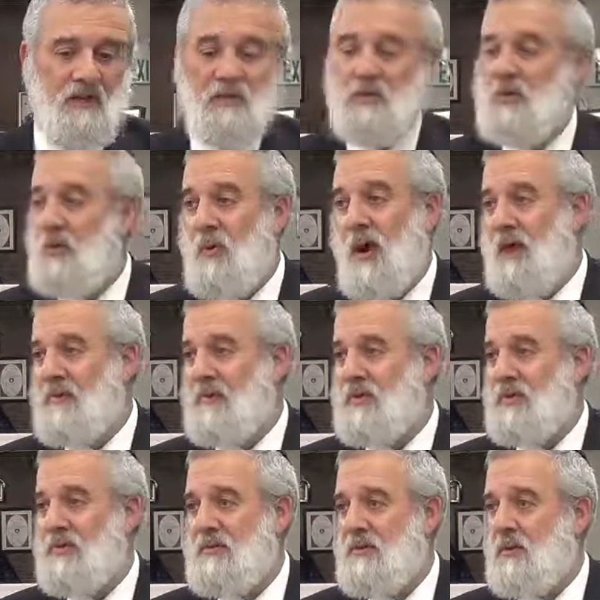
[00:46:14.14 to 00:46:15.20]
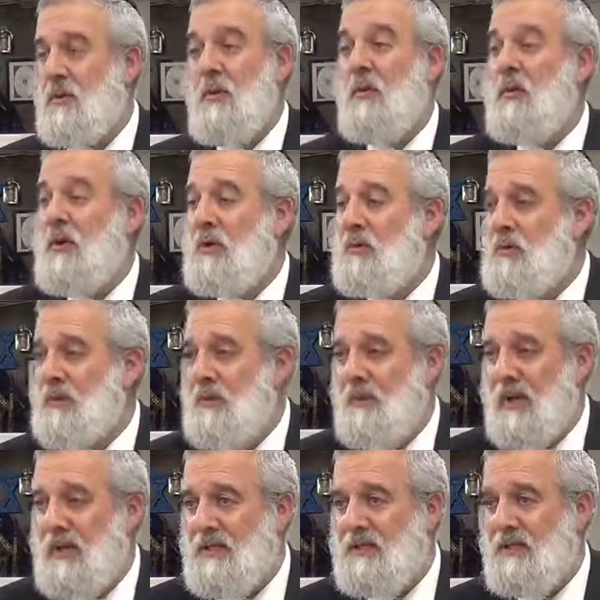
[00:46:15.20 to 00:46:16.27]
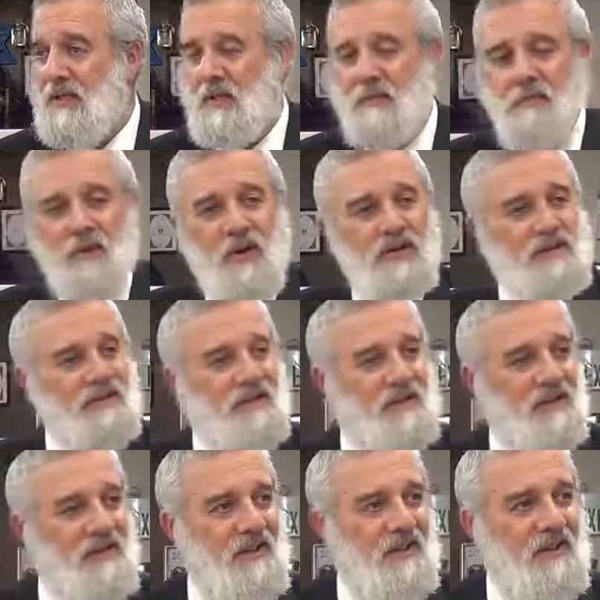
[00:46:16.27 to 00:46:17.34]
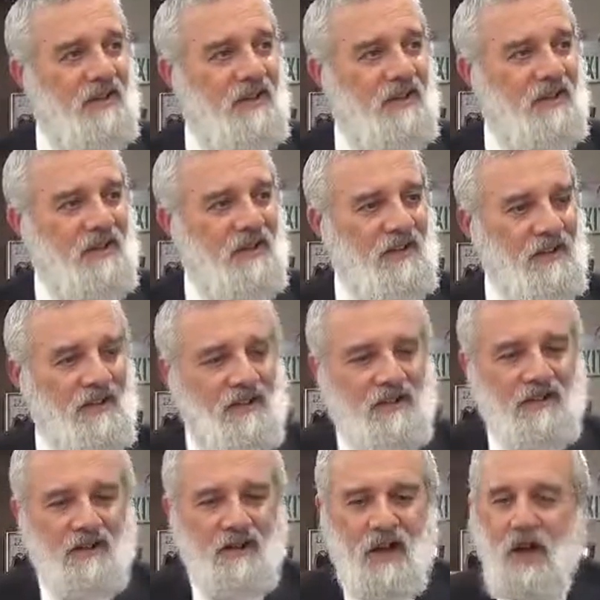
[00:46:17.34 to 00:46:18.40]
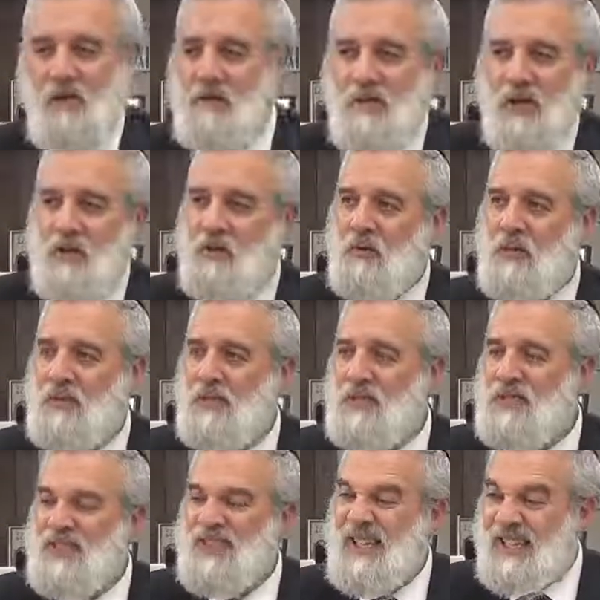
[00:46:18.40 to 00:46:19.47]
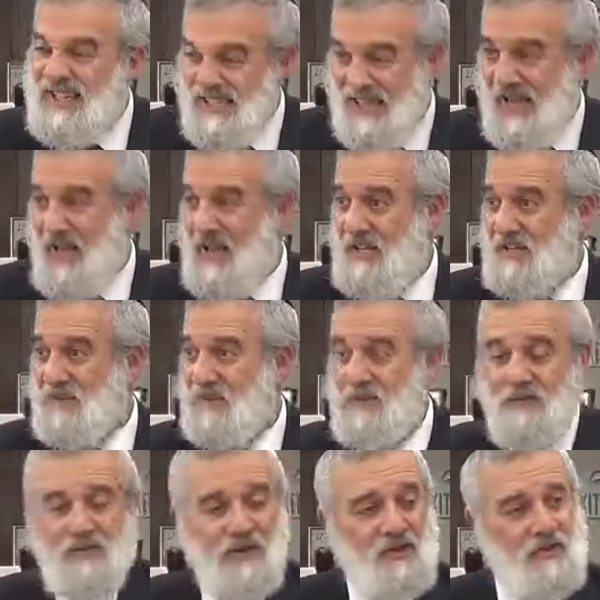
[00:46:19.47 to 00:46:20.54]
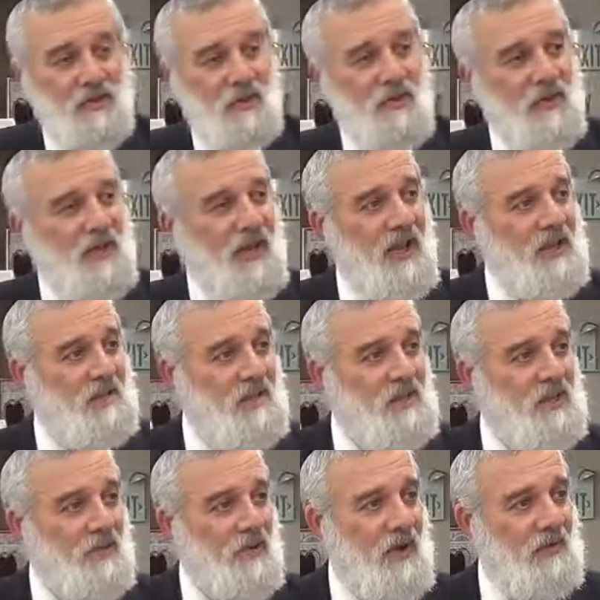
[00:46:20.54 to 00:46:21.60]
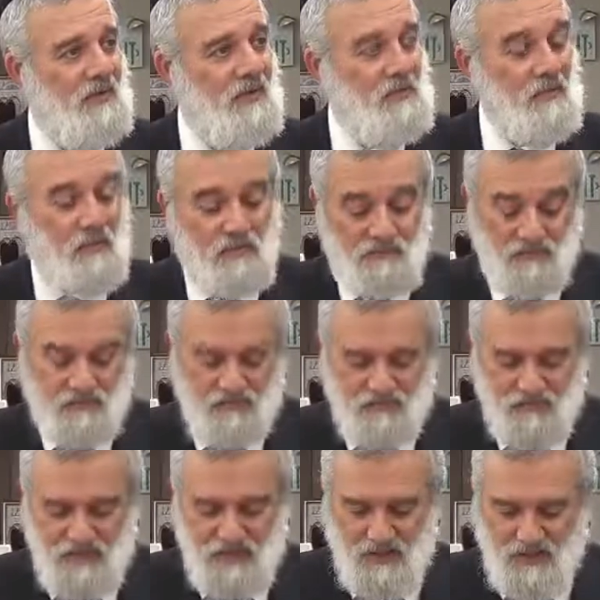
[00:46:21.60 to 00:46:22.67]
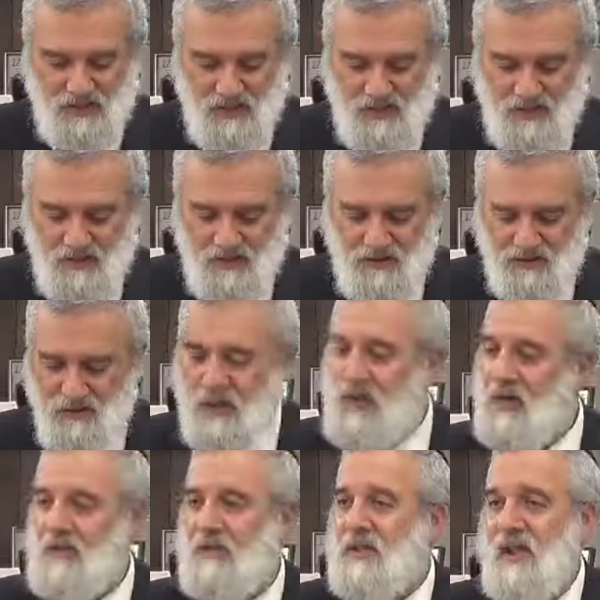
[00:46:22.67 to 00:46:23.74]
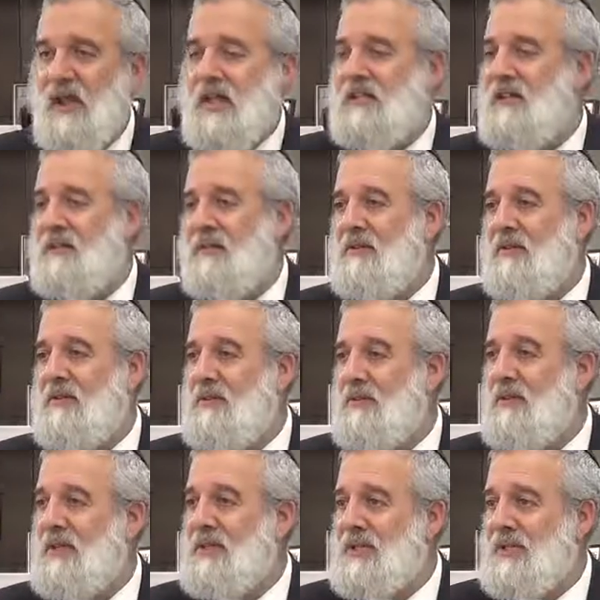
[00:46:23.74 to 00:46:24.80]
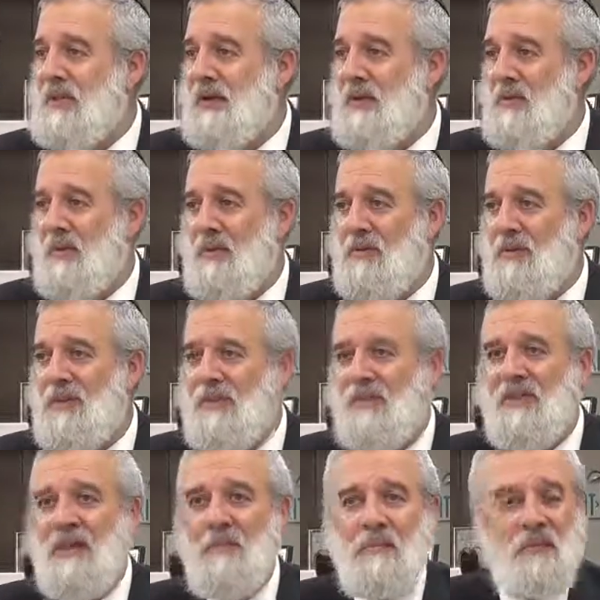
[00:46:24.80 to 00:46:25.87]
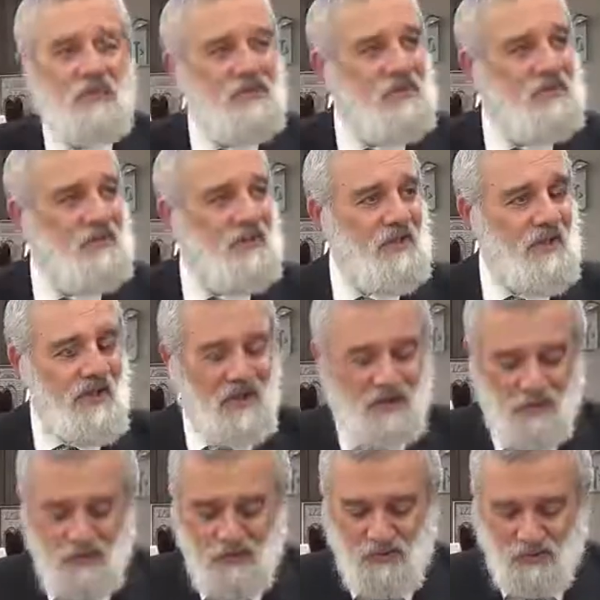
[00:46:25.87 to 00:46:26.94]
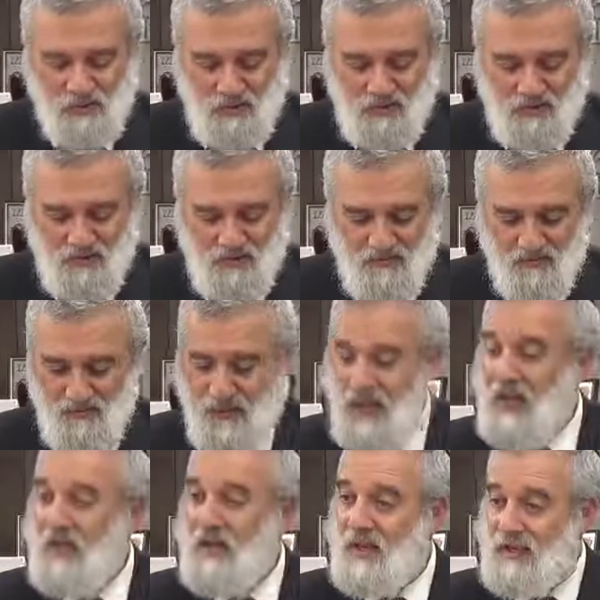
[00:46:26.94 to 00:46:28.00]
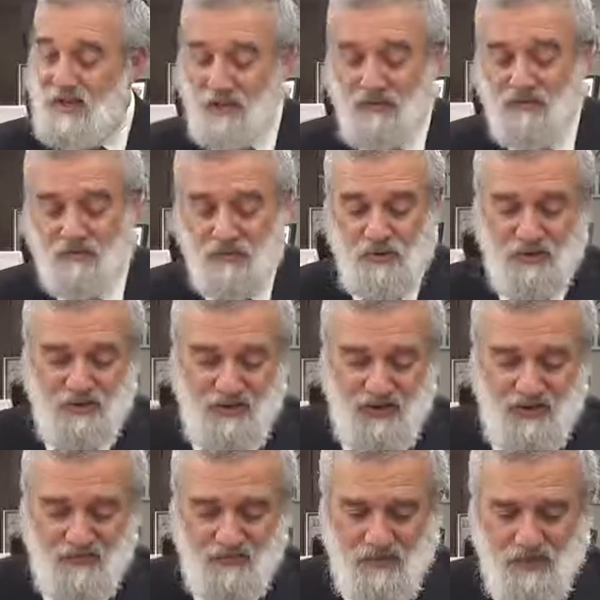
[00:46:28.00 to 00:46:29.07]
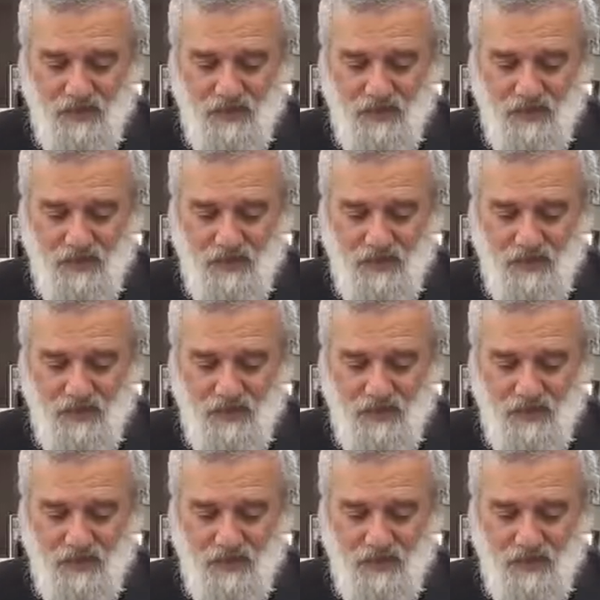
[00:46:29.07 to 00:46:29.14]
It was so obvious. The whole world was amazed and impressed. How could they do it? 6 days to defeat so many enemies around them? Because it has nothing to do necessarily with numbers and who's stronger. It's all from Shammai.